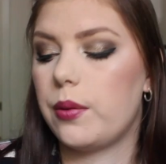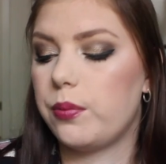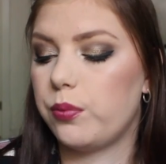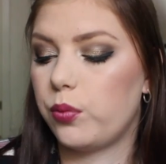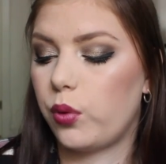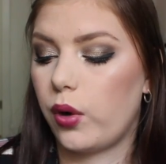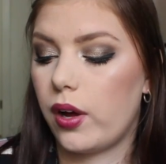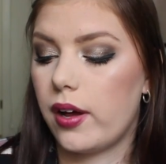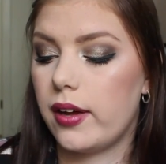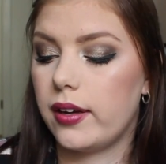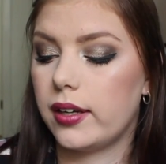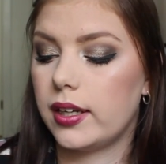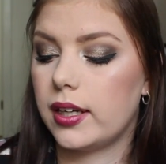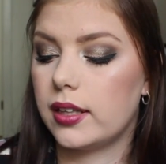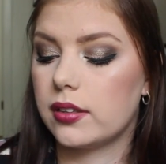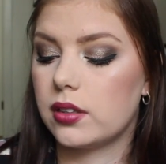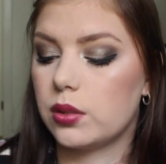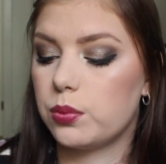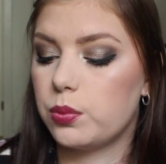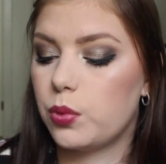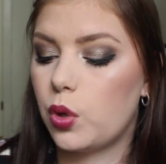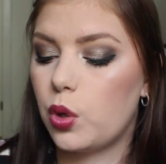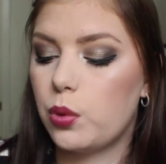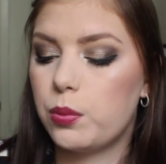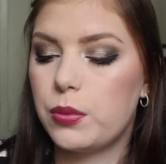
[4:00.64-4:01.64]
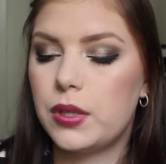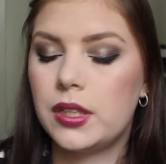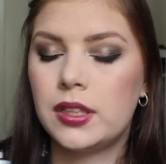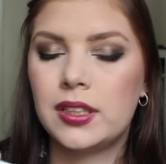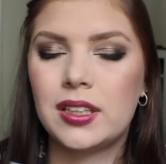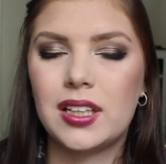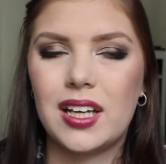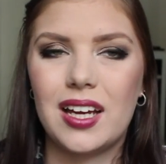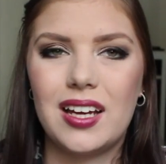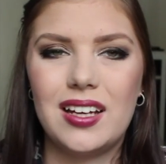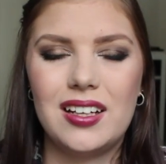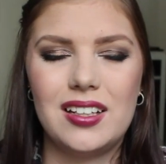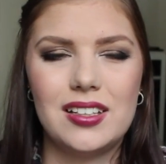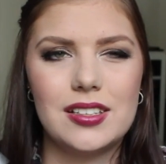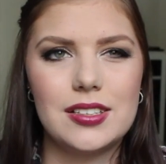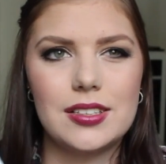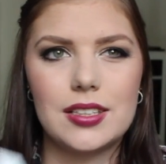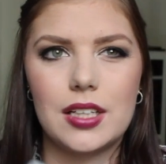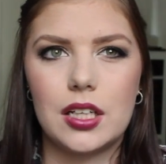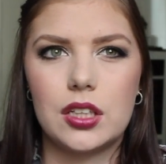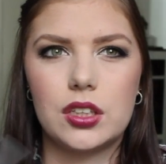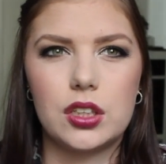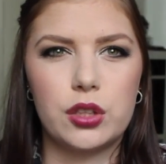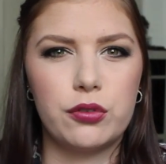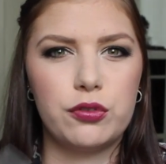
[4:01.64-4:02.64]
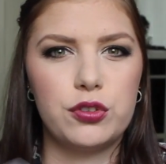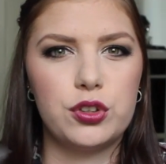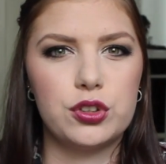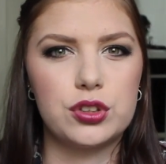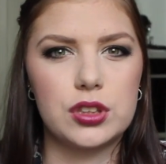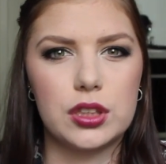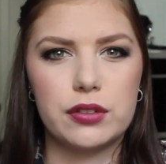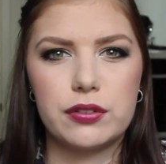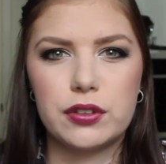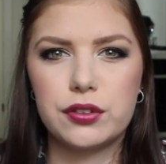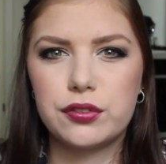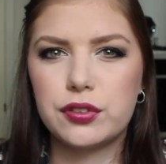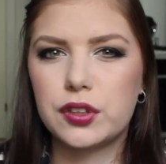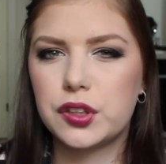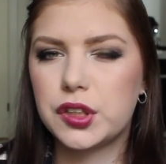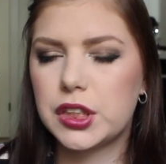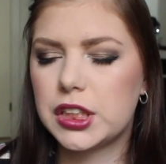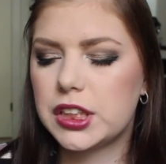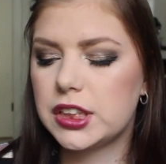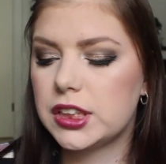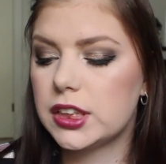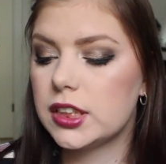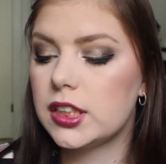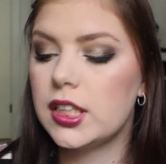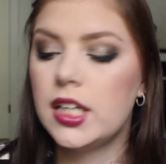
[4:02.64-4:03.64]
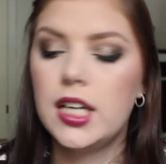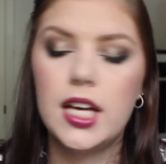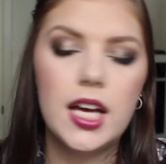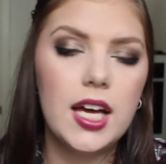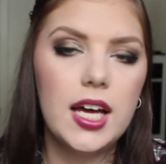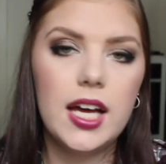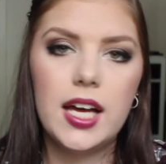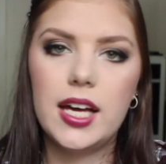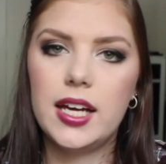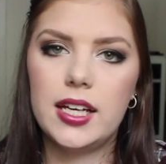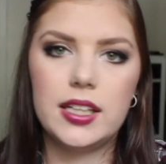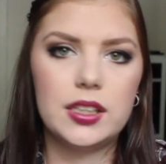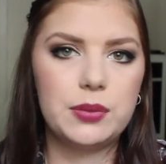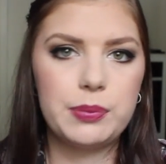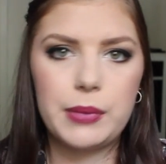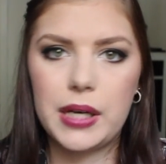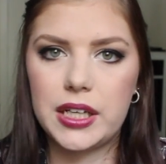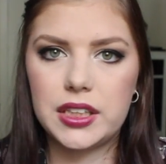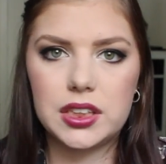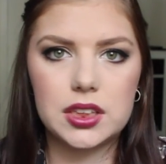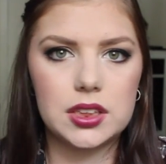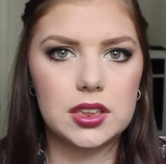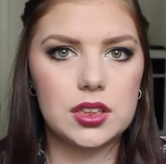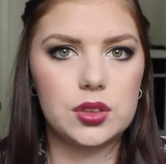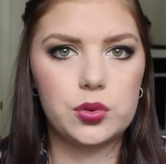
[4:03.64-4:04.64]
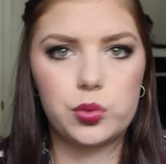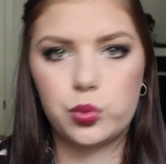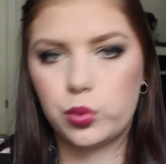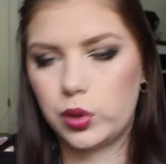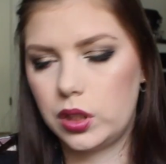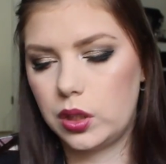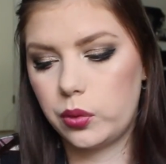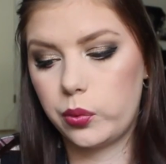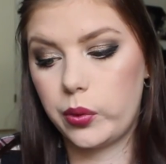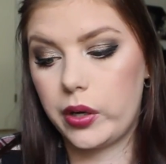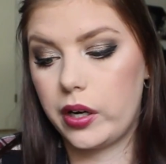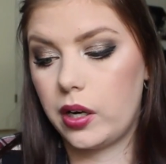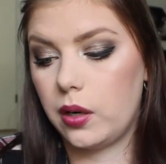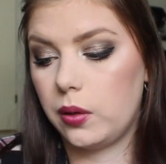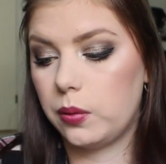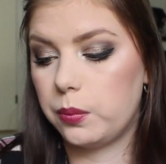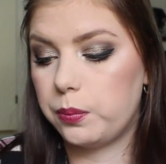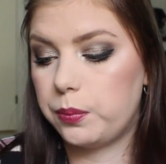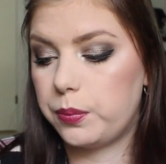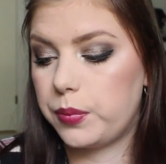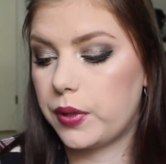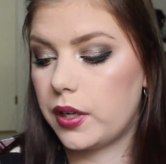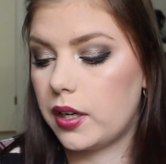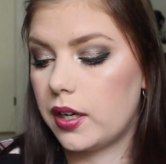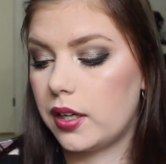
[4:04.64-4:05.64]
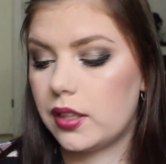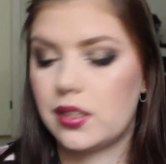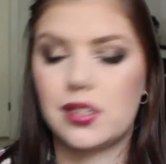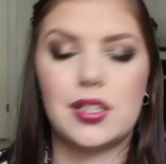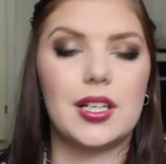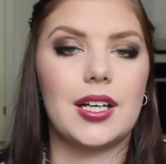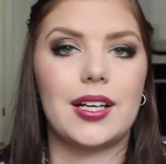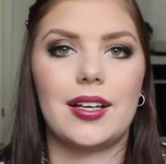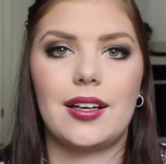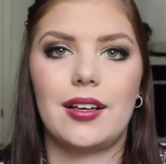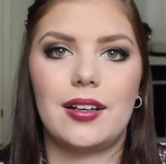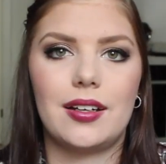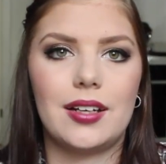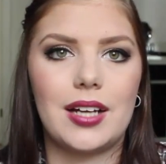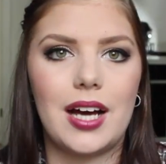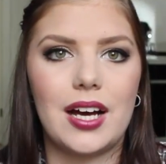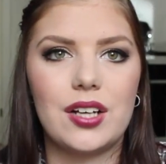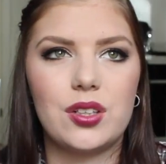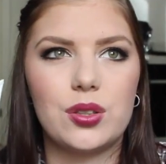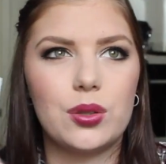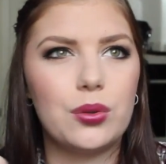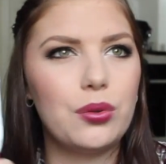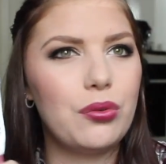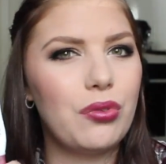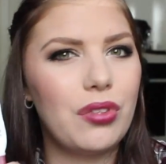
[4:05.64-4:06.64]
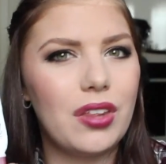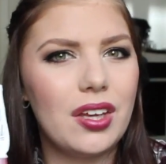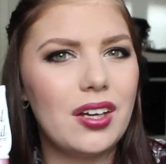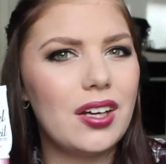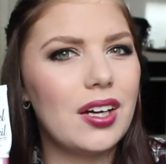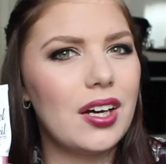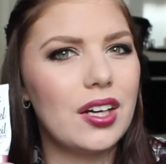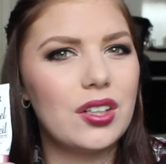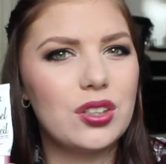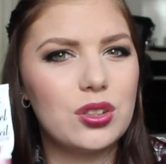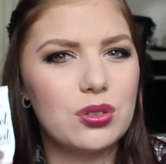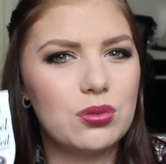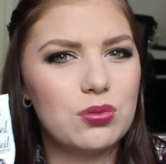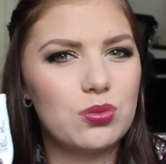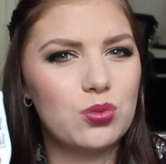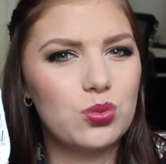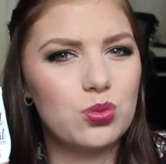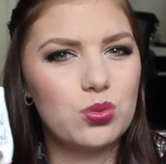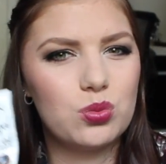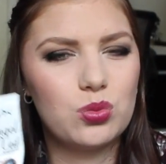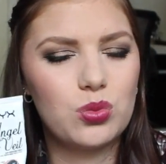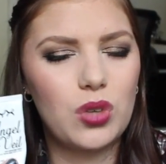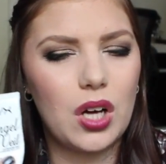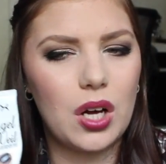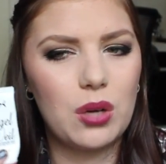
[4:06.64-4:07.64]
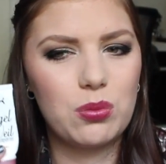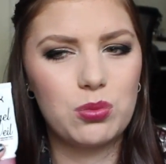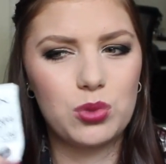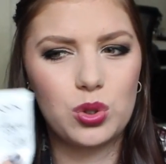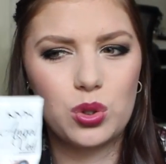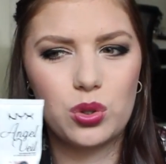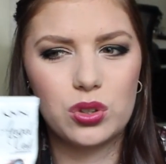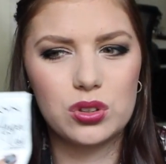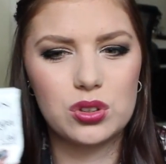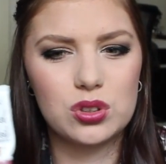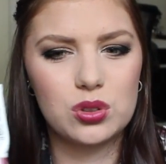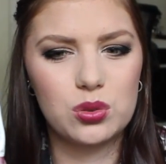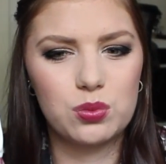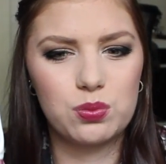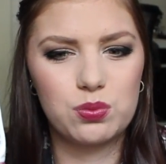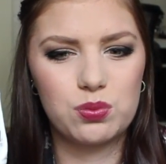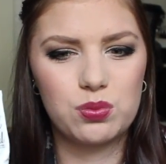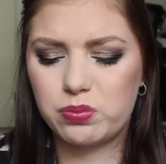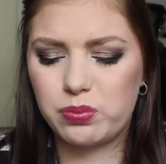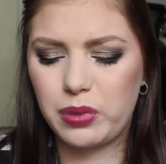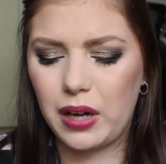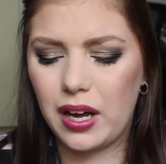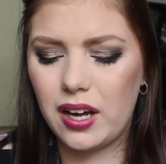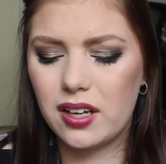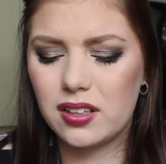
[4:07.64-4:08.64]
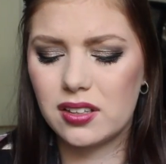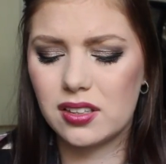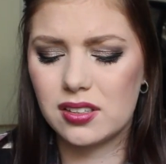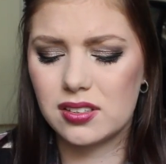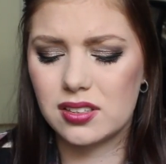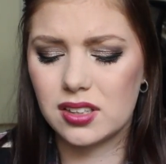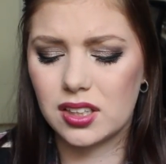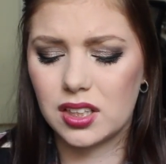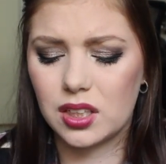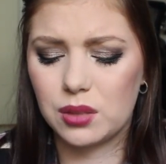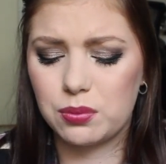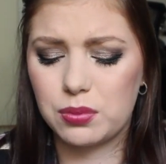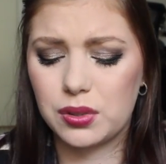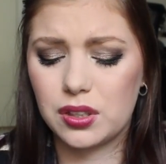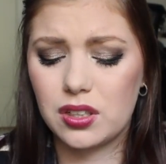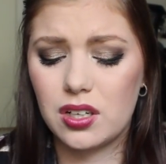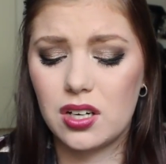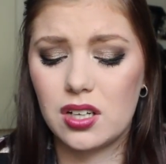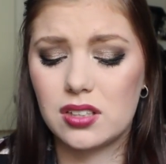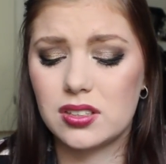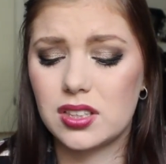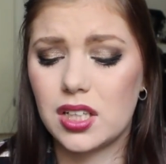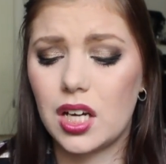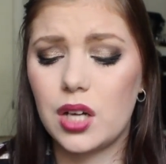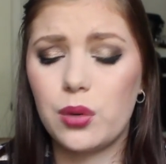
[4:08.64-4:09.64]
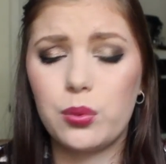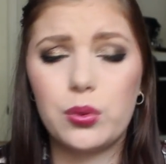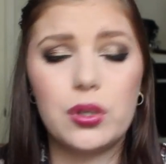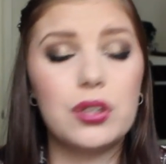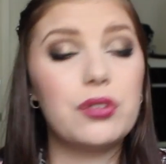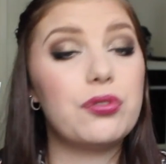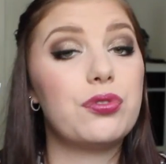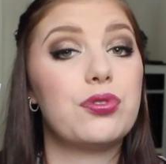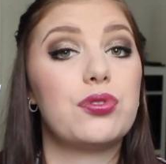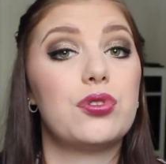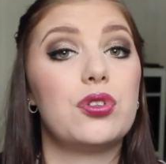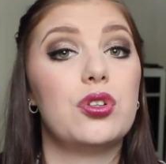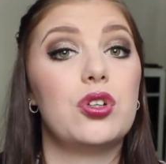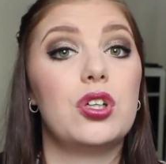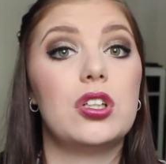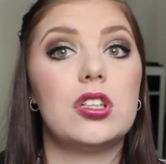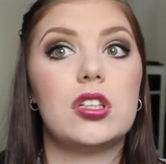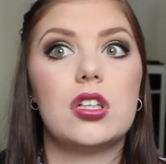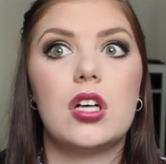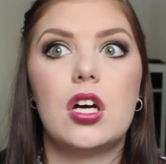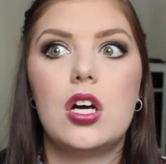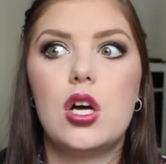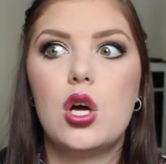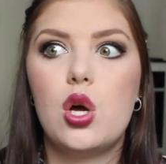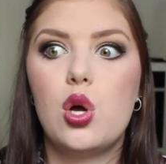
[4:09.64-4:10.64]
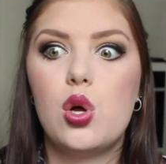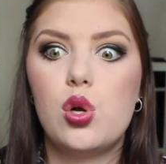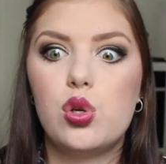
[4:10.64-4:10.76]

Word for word: I'm wearing at the moment. It's a W7 foundation. It matches really well, but again, I don't think I, I'm going to buy this again because I went through it